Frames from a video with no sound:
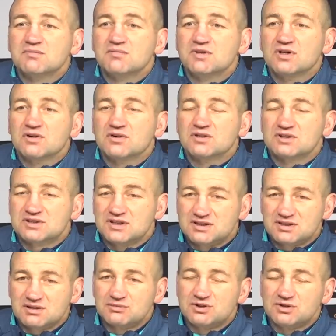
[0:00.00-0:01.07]
You know, the
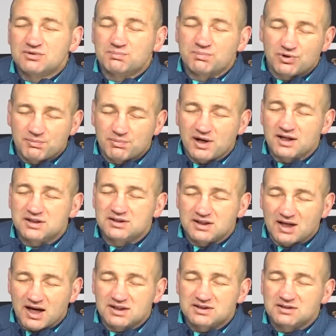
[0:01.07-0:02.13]
systems you put in place,
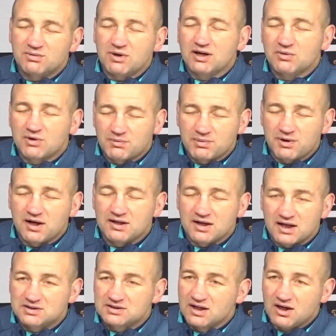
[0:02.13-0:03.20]
yes, the way you want to play,
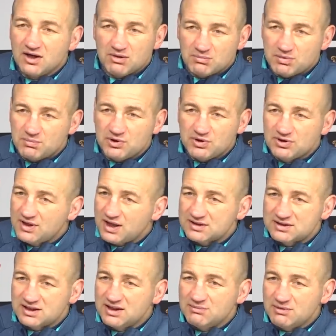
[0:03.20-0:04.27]
yes, but building that
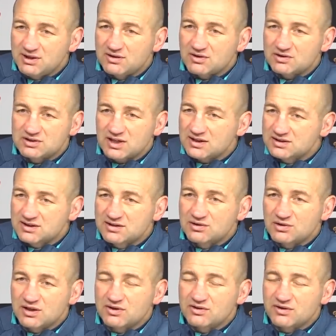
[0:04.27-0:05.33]
team ethos, that's the
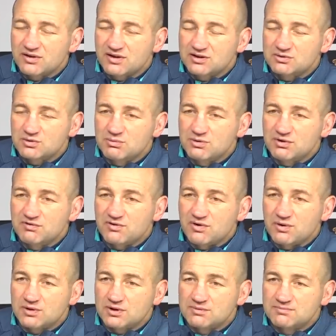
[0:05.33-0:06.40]
critical thing as we move forward.